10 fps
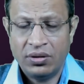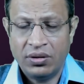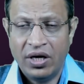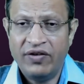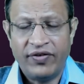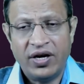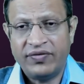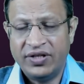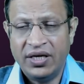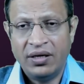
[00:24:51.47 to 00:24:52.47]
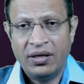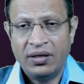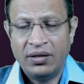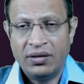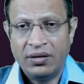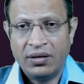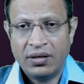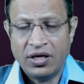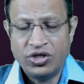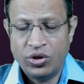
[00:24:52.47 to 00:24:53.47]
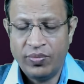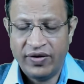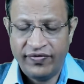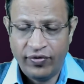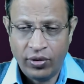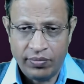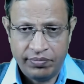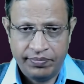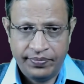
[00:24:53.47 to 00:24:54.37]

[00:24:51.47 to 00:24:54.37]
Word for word: in front of the Consumer Forum.